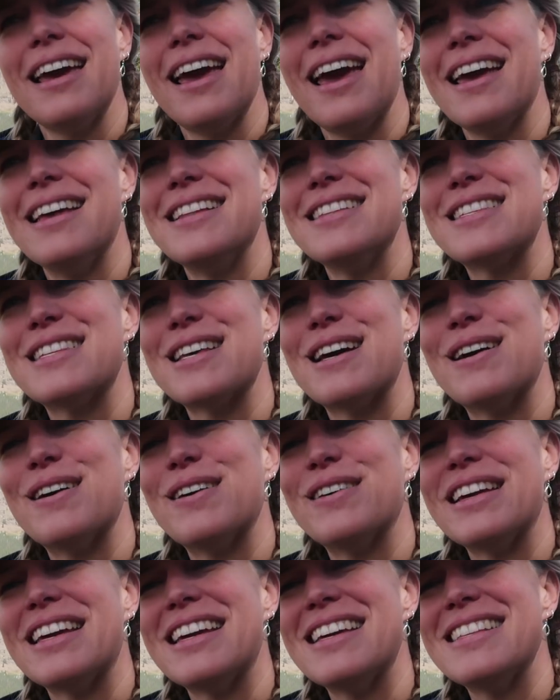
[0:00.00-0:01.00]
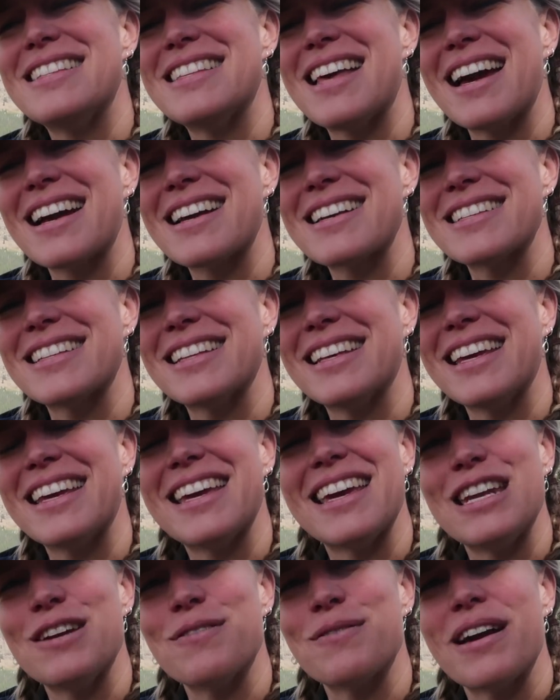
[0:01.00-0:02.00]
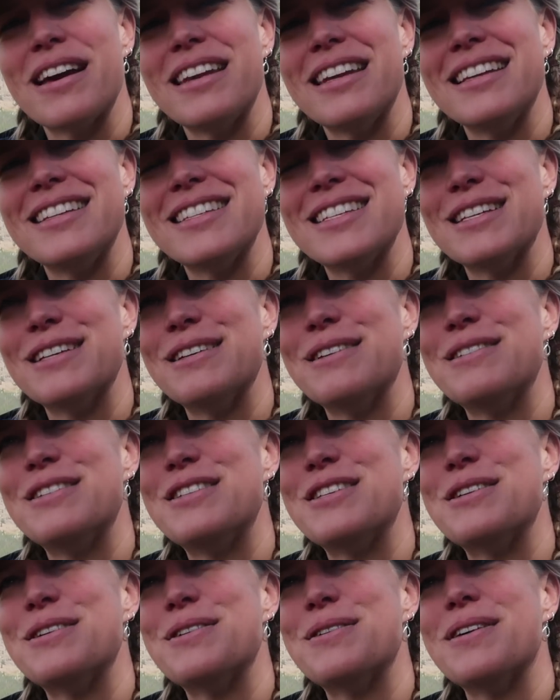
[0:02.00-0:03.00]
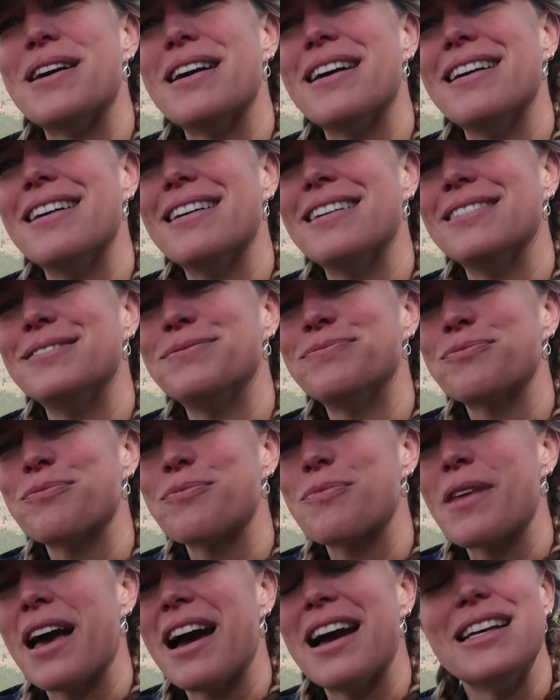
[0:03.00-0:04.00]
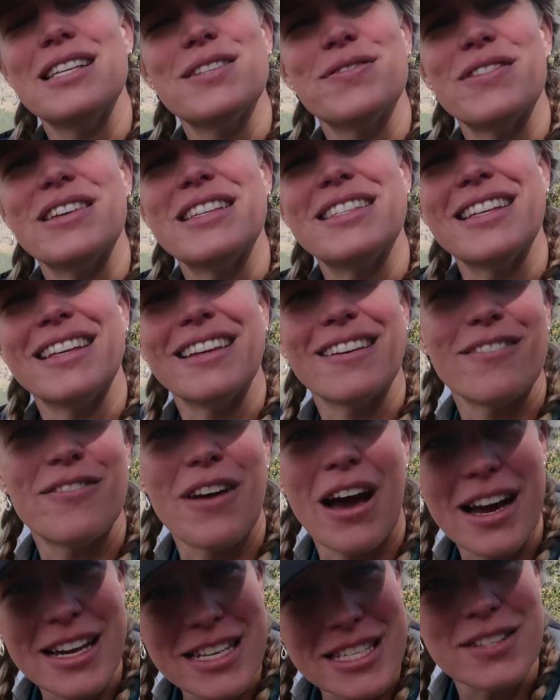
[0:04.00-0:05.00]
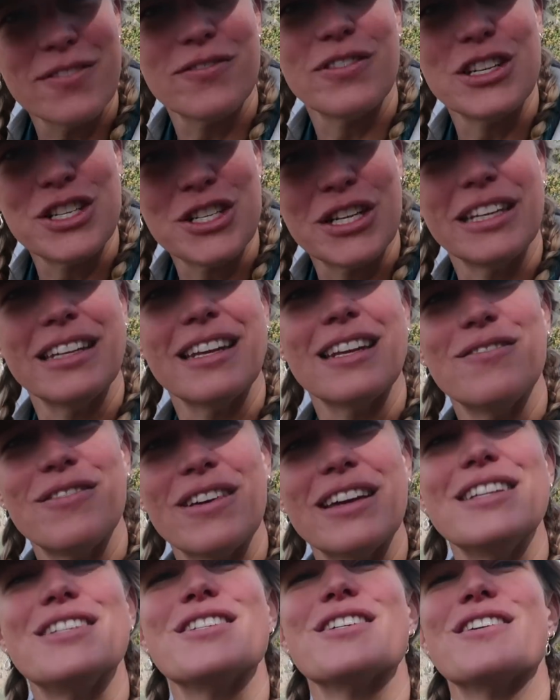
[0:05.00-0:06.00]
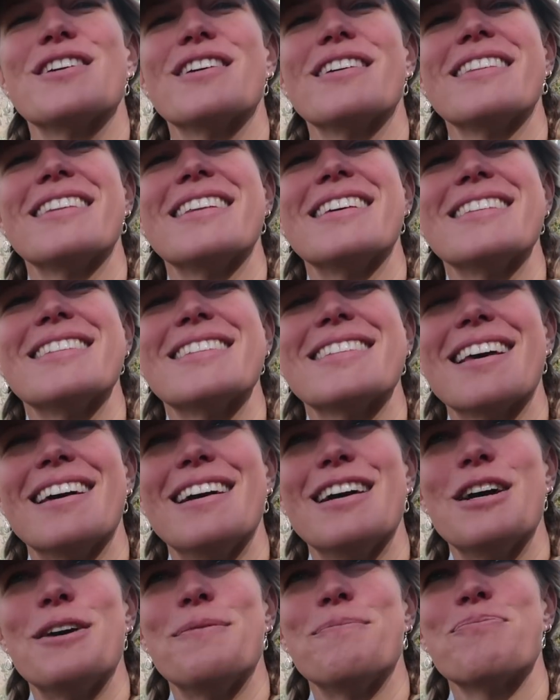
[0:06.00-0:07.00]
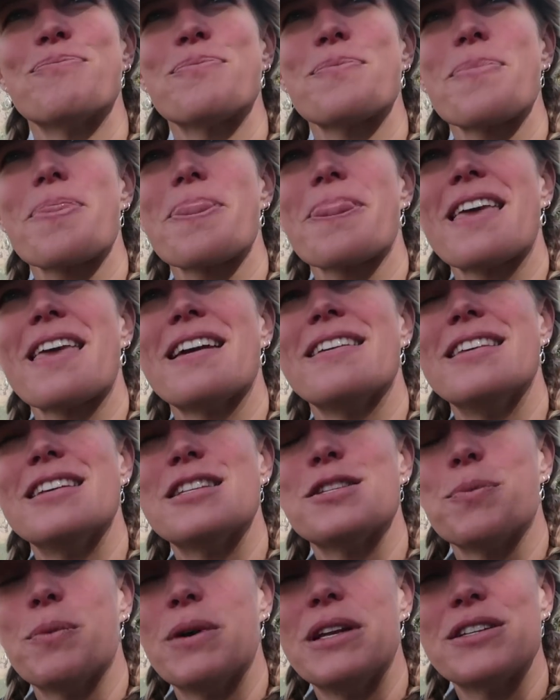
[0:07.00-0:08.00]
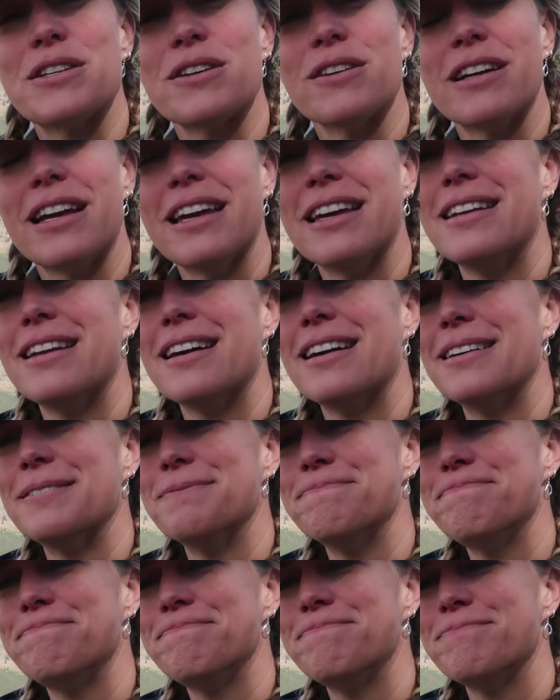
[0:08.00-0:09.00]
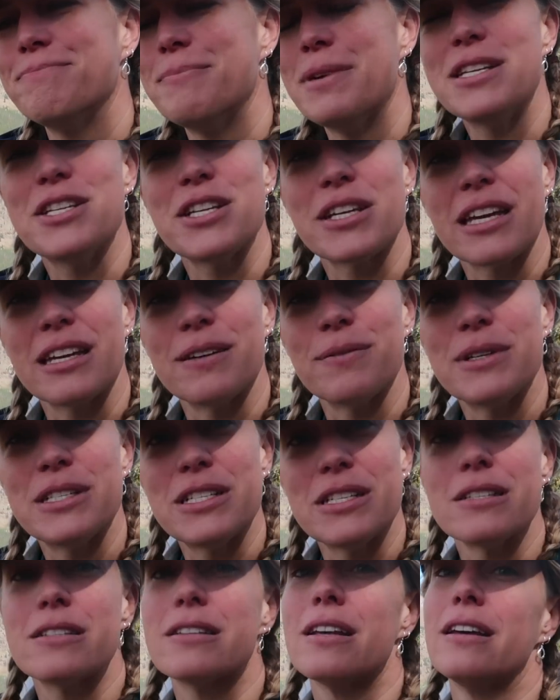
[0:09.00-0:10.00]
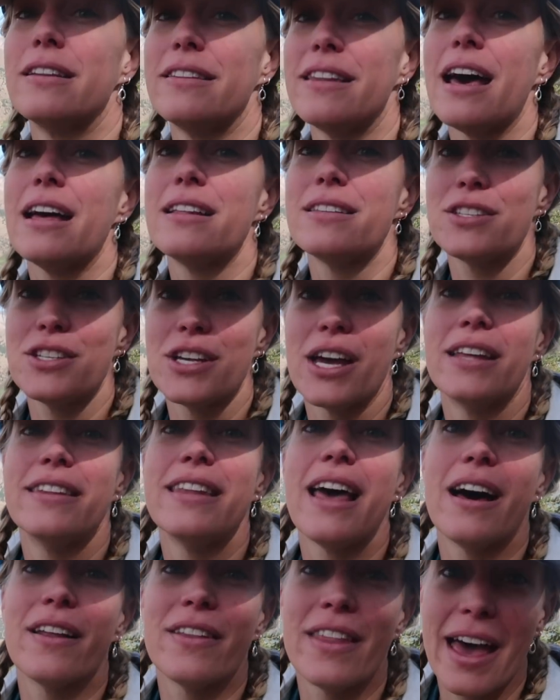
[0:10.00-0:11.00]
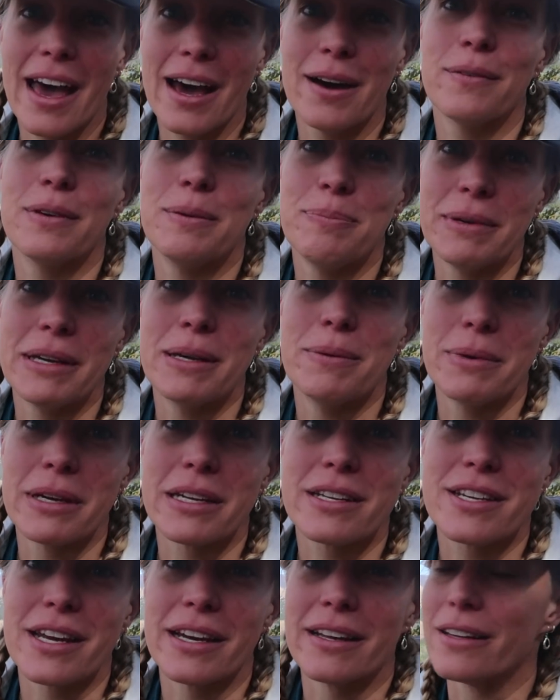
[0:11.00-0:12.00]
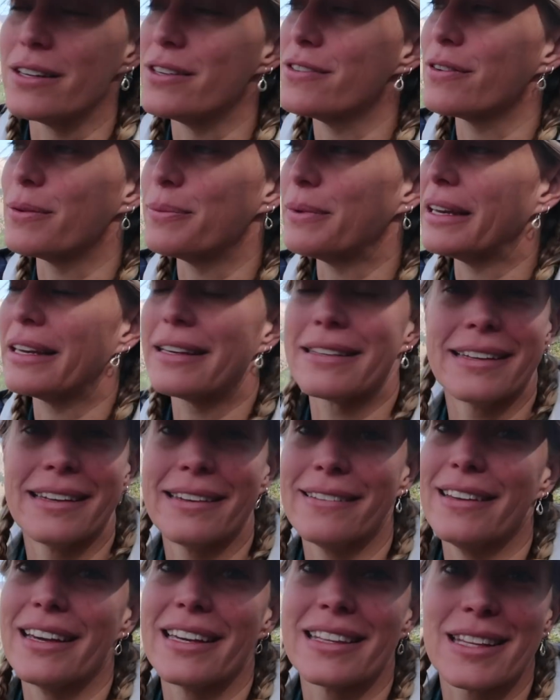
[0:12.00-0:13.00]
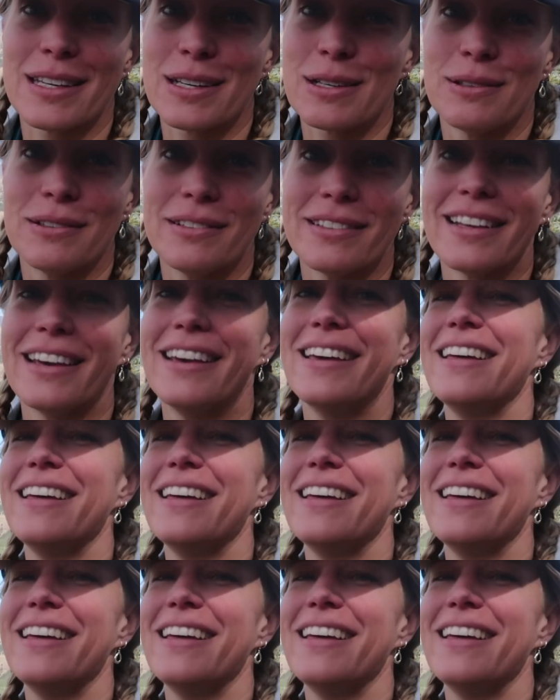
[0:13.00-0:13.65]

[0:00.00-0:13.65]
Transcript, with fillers: And so he's actually getting ready to do. Uh, uh, ice, fishing, ice fishing adventure this um, this winter in um, Michigan, which is uh, that's now that would be a big challenge for me because I don't like the cold.